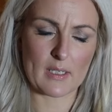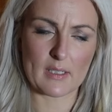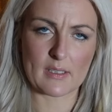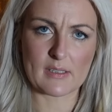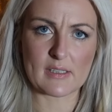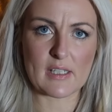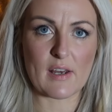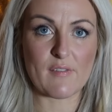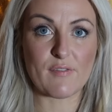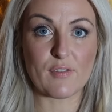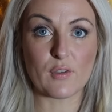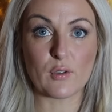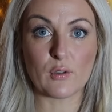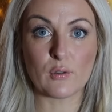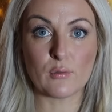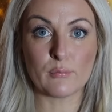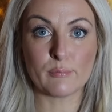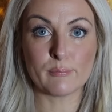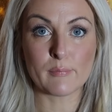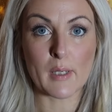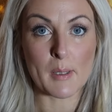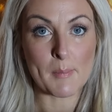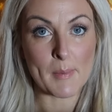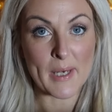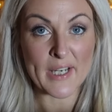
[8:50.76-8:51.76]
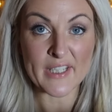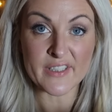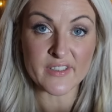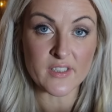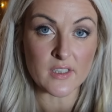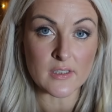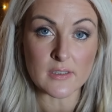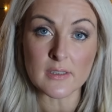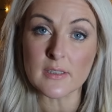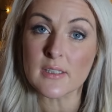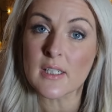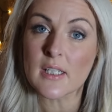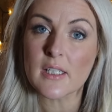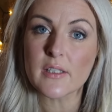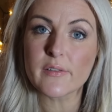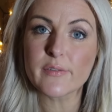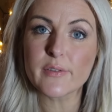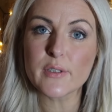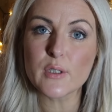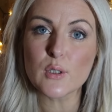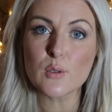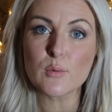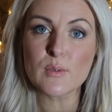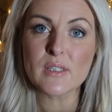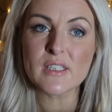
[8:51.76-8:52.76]
except for my Mac doesn't have
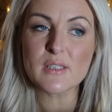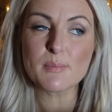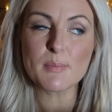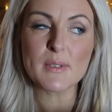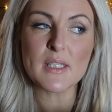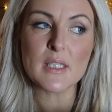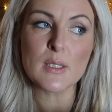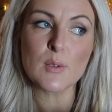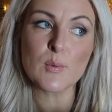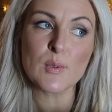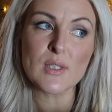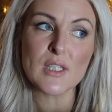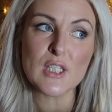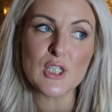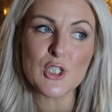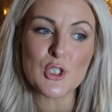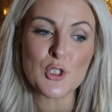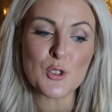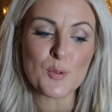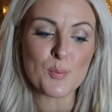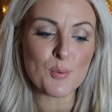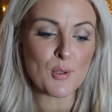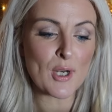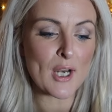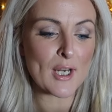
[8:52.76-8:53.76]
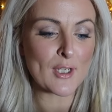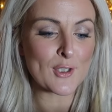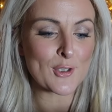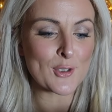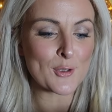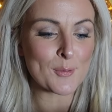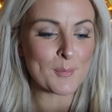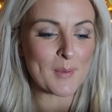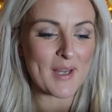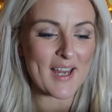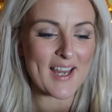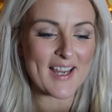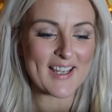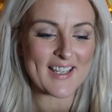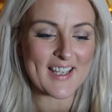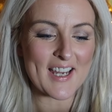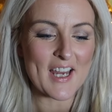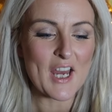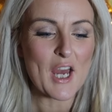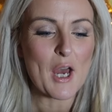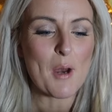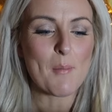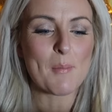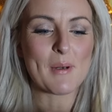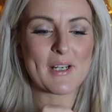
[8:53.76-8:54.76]
a U S B with the new brand new Mac,
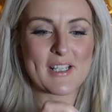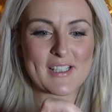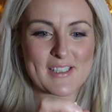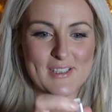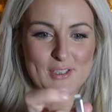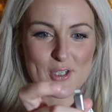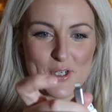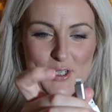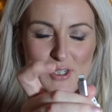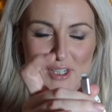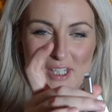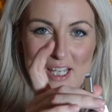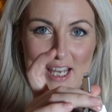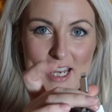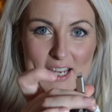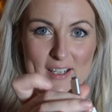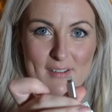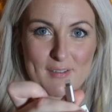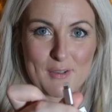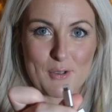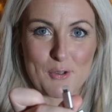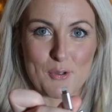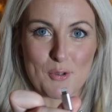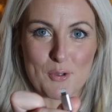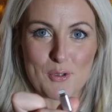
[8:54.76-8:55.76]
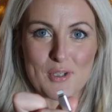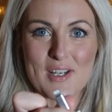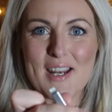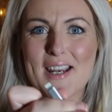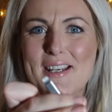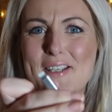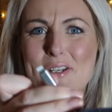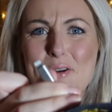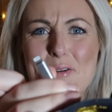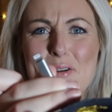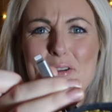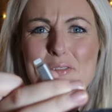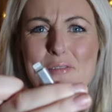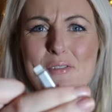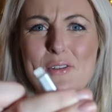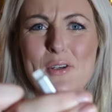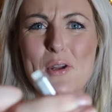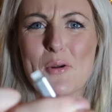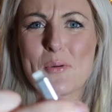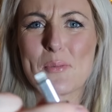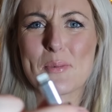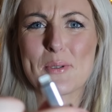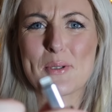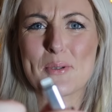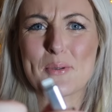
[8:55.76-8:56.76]
but it's got that cord. I don't even
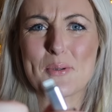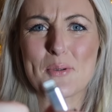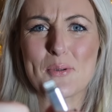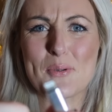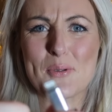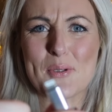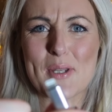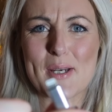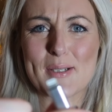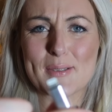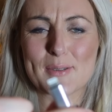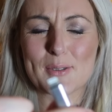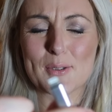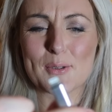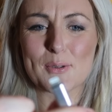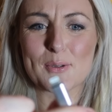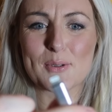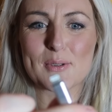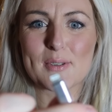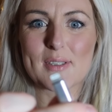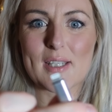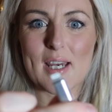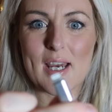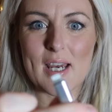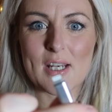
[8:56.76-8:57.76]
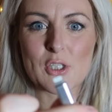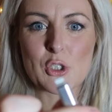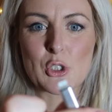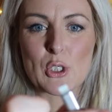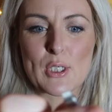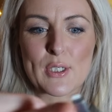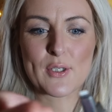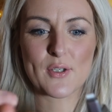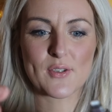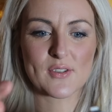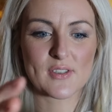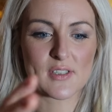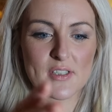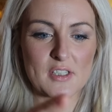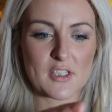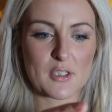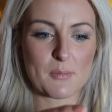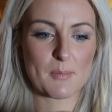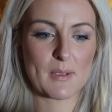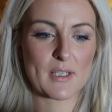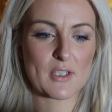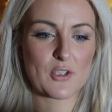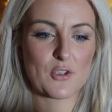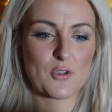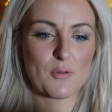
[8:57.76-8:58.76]
know what you call that cord that actually goes
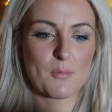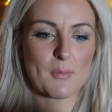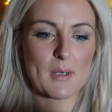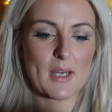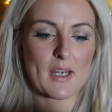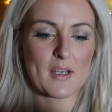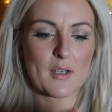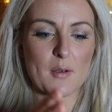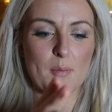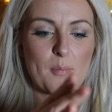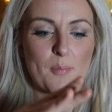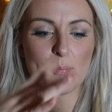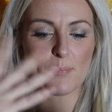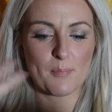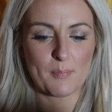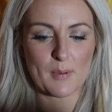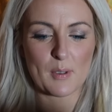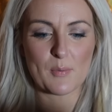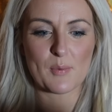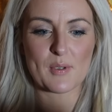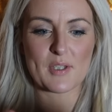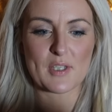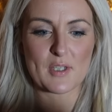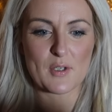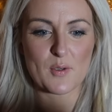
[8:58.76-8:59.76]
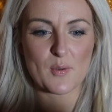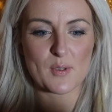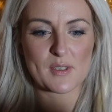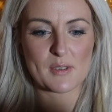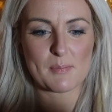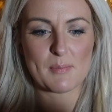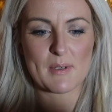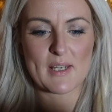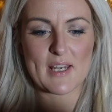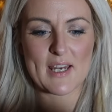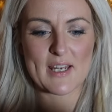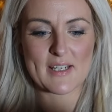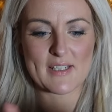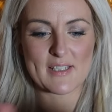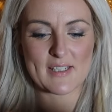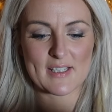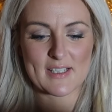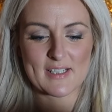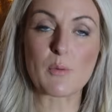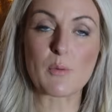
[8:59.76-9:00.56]
into my new Mac, but with a U S B end.